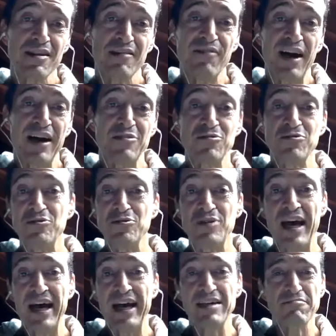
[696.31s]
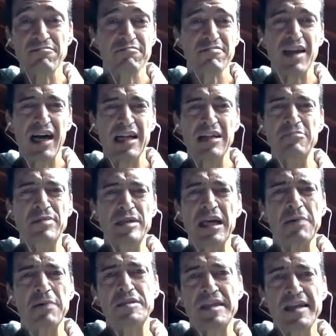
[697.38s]
If I don't do that, I'll be
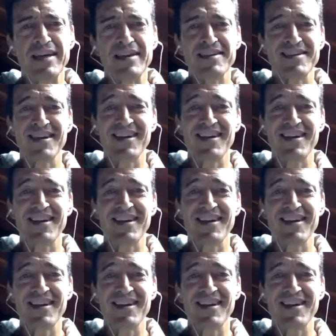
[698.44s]
upset.